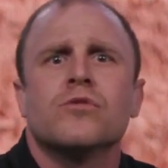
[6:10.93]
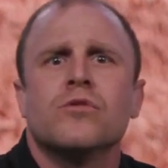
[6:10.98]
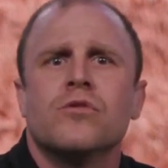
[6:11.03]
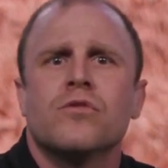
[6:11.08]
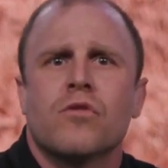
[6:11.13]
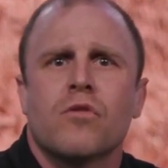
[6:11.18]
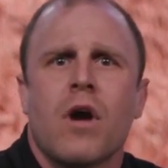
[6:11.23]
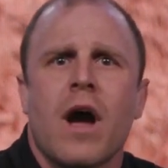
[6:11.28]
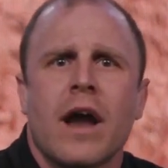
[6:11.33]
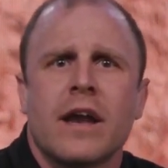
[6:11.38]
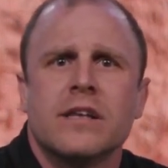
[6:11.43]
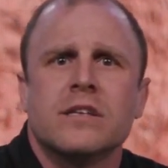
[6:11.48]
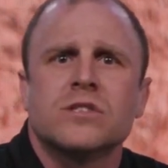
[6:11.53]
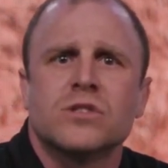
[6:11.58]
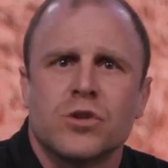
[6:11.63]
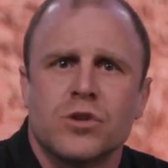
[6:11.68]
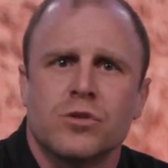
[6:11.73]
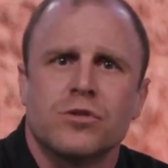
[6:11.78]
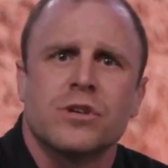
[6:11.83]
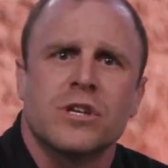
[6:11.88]
new varieties
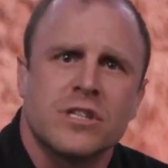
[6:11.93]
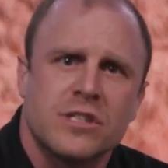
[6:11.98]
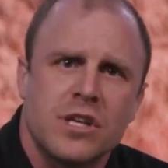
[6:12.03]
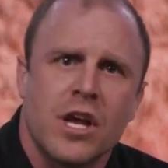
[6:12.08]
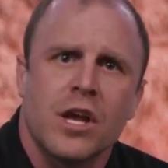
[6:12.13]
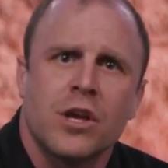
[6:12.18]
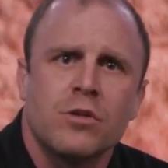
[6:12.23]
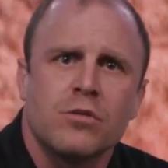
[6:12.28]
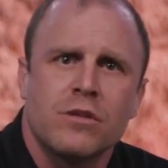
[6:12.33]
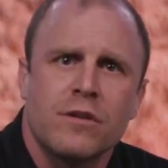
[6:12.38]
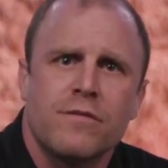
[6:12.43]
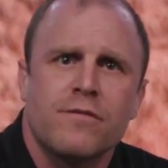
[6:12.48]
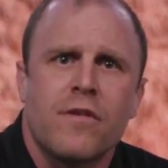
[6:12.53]
so you're continually